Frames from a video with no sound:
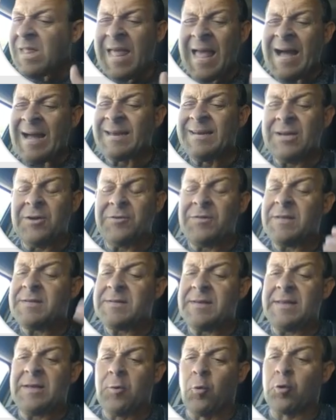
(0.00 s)
I can do these in
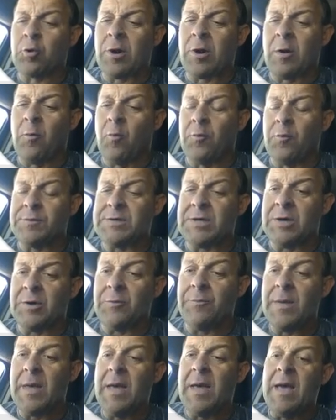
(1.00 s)
any order I want
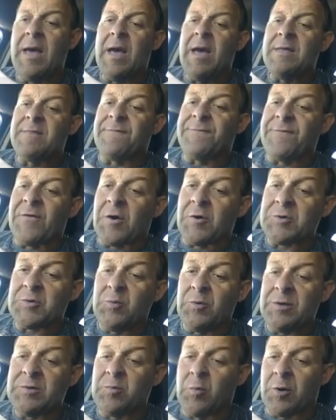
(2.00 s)
to. The first
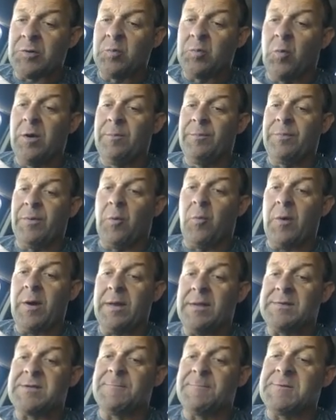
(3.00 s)
one is worth 1
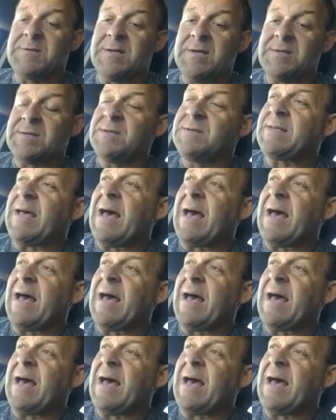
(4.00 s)
point. Subsistence